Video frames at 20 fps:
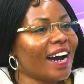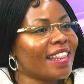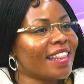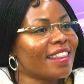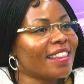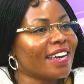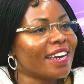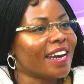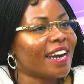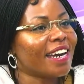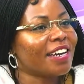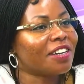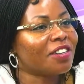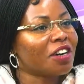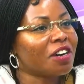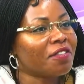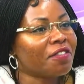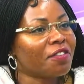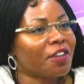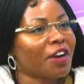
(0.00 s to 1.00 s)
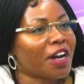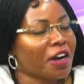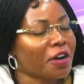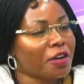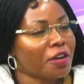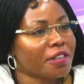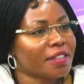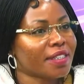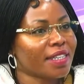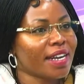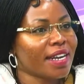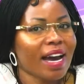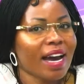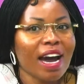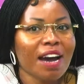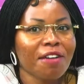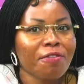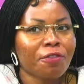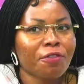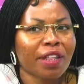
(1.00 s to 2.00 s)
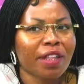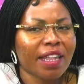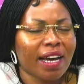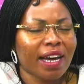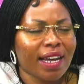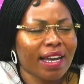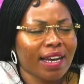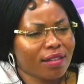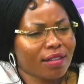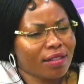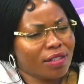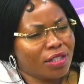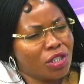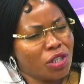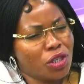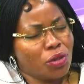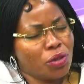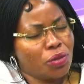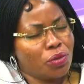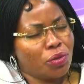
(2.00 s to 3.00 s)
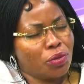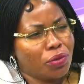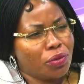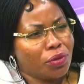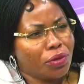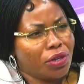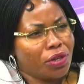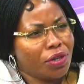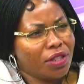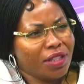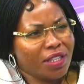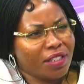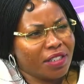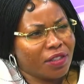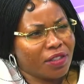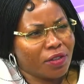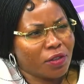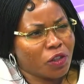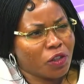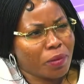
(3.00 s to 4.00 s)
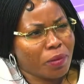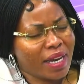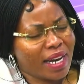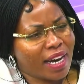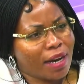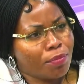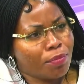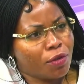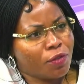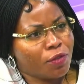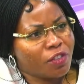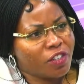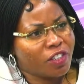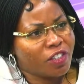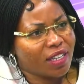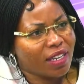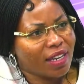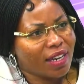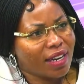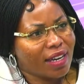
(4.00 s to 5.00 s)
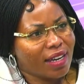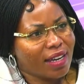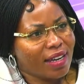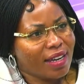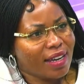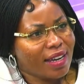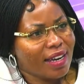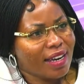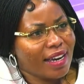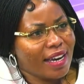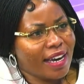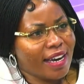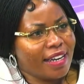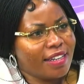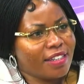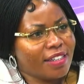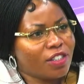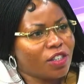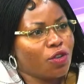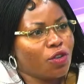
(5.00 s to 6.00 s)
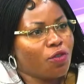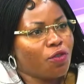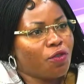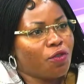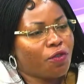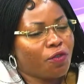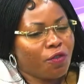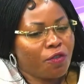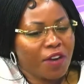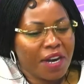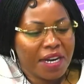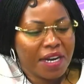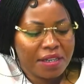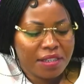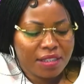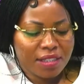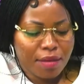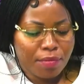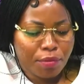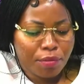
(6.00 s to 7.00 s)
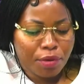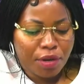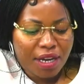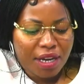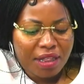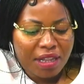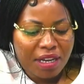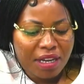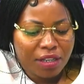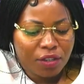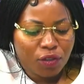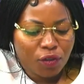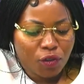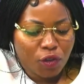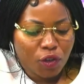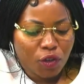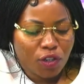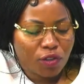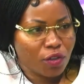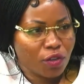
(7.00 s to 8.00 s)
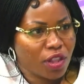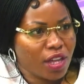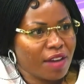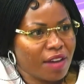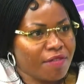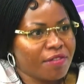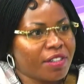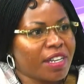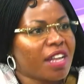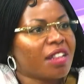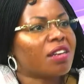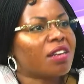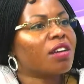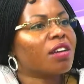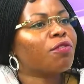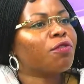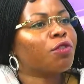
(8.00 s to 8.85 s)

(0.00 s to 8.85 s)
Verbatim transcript: and they enroll for a course, then halfway they're like, no, nah. this is not my cup of tea. Yeah. And you find somebody at the age of 24, they have done three,